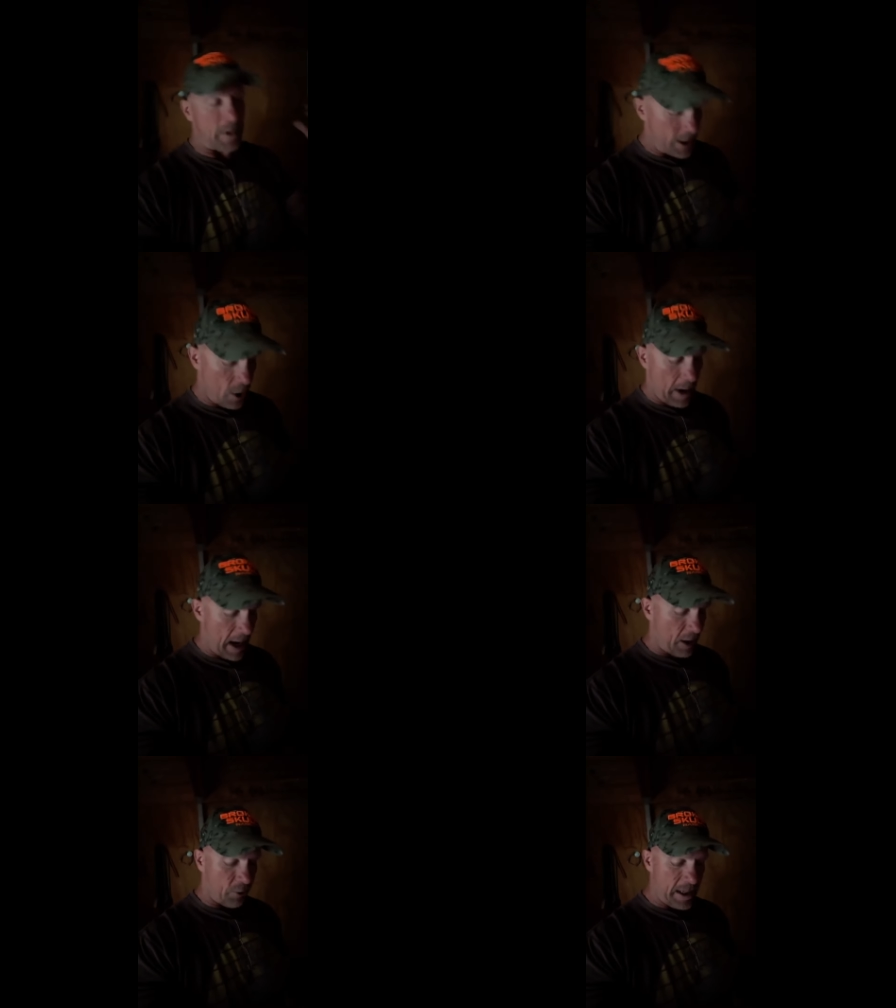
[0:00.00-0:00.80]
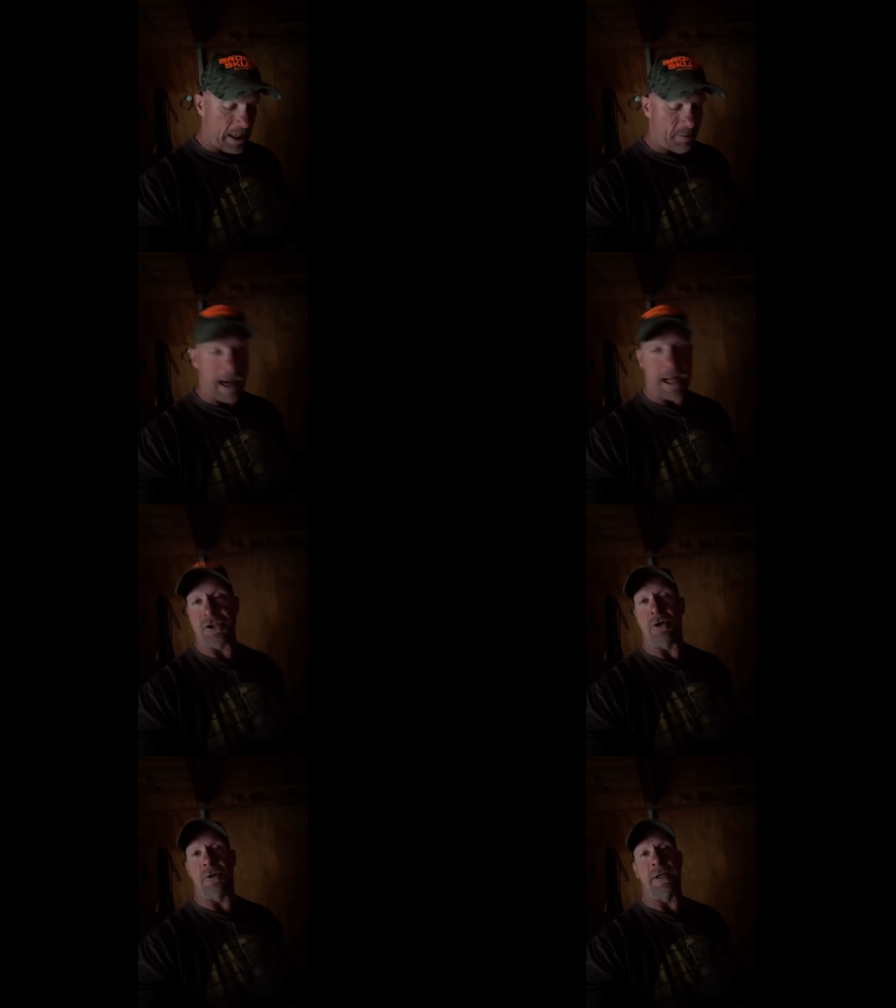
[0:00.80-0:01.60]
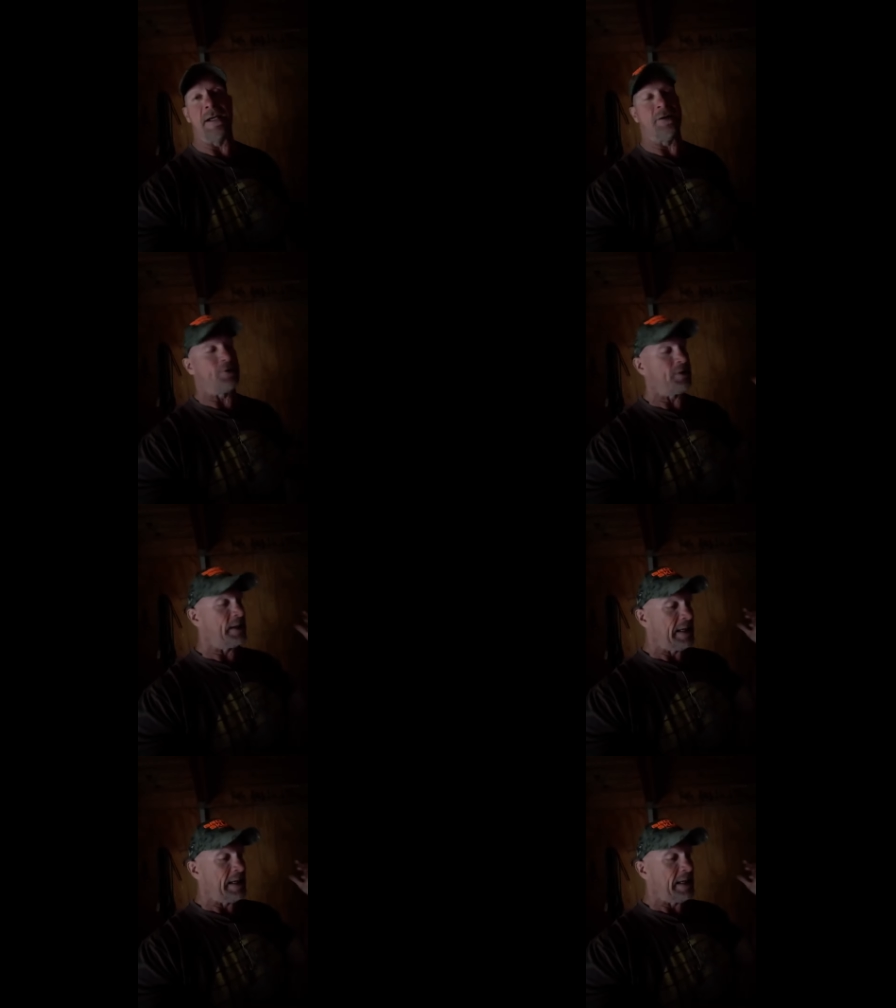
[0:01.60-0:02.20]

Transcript: know how green Macho is.